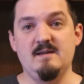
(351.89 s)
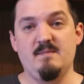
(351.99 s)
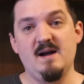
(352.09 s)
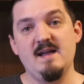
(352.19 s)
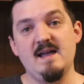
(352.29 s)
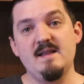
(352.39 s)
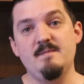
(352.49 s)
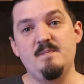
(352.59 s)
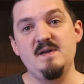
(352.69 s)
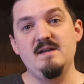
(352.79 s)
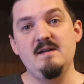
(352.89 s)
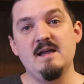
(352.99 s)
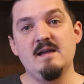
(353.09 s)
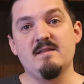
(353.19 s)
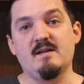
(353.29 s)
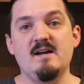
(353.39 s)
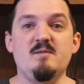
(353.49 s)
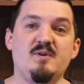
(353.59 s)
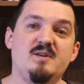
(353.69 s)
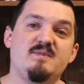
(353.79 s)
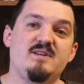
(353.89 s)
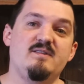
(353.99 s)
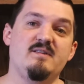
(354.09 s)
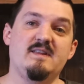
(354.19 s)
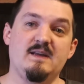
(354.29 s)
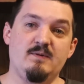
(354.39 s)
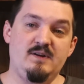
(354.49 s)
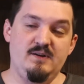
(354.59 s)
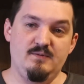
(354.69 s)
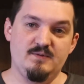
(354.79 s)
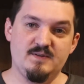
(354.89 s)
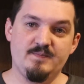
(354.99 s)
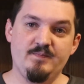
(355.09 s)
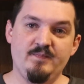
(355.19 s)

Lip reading: in my head, be the kind of building material that they would use.